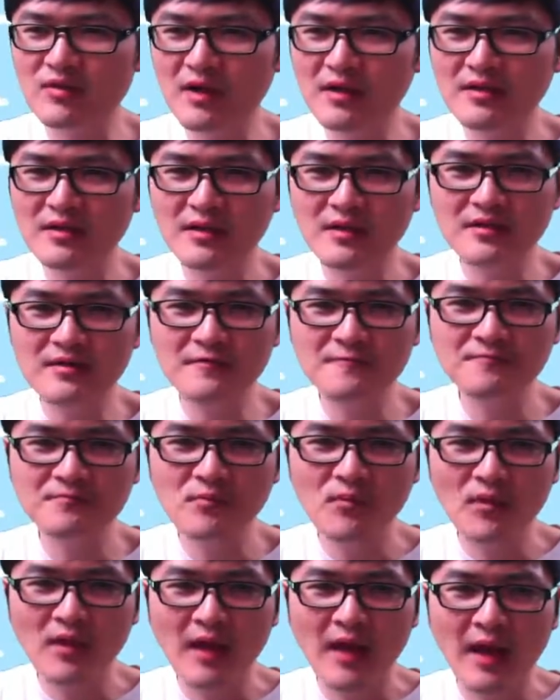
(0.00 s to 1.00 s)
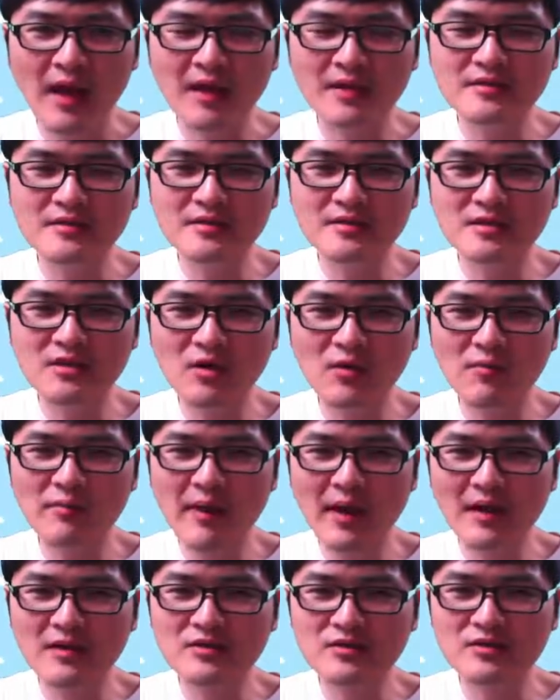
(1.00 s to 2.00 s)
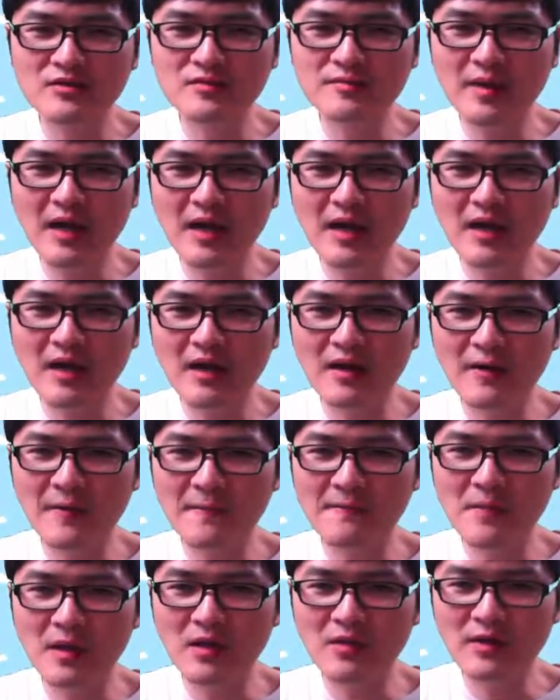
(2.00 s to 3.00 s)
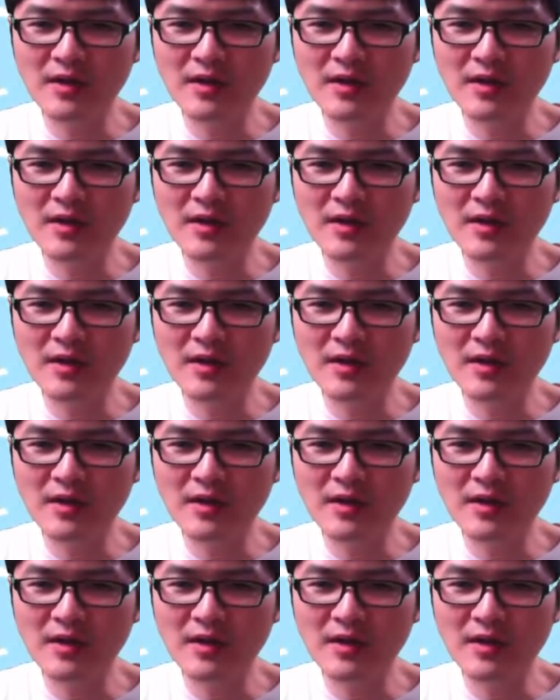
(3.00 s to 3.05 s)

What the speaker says: this one here, and just go back to my